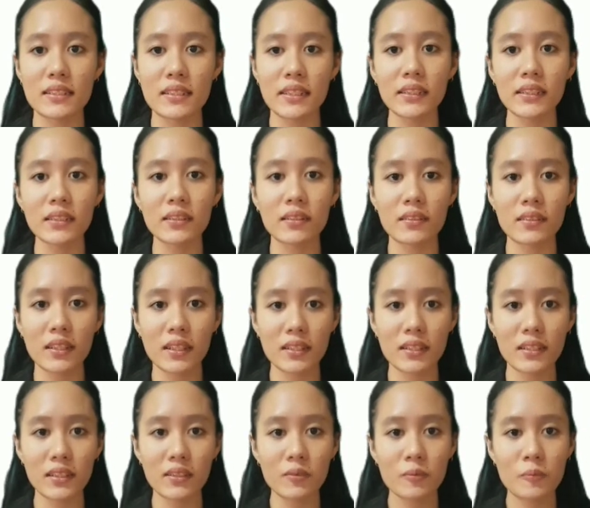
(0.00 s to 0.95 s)
the test
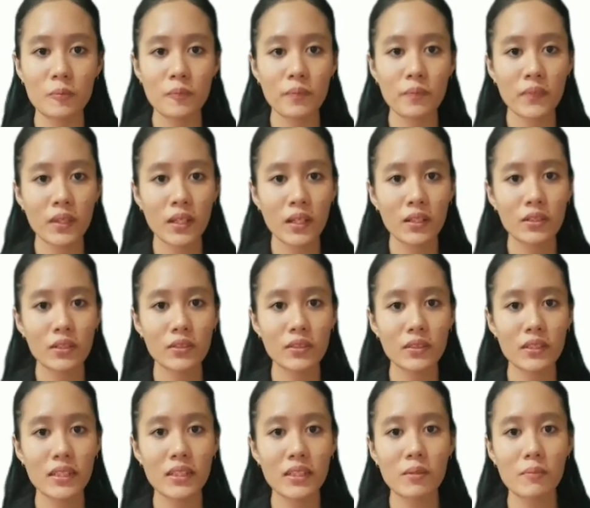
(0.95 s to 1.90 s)
conducted
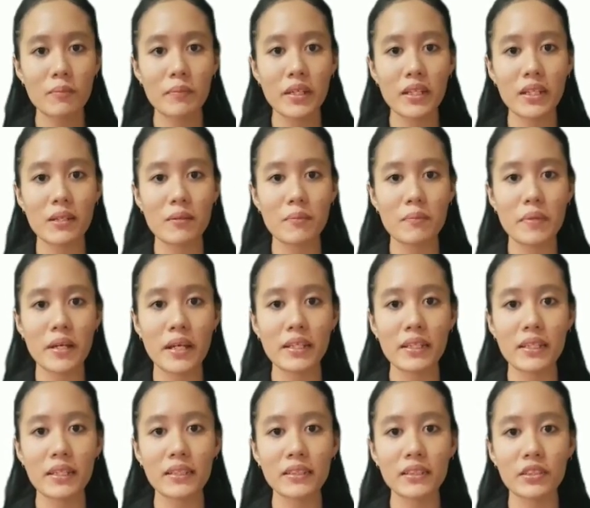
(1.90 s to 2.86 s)
to determine the
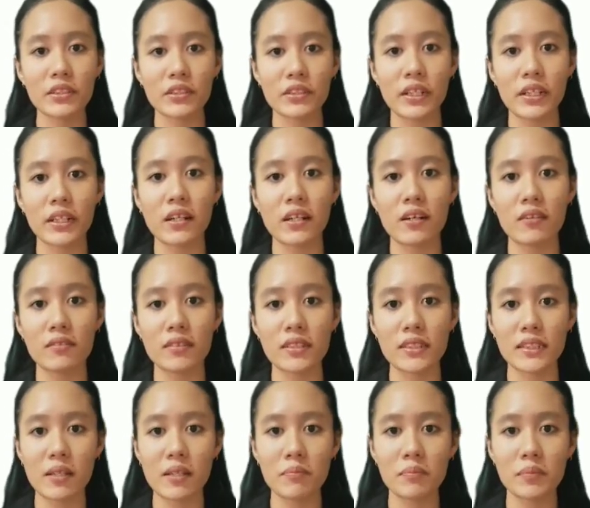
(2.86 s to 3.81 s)
bending strength
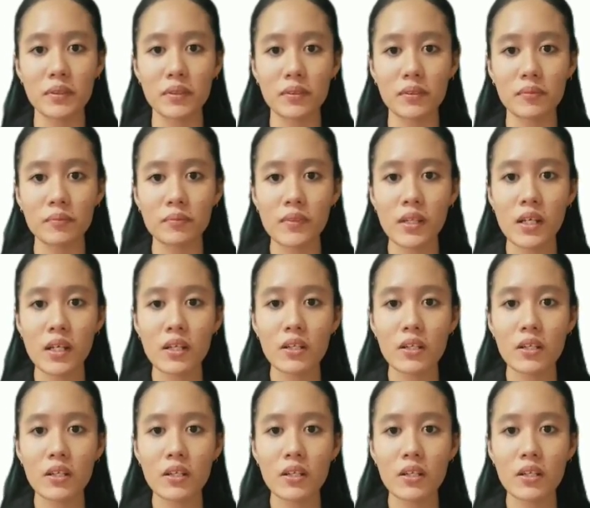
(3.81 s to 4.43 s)
of the sample.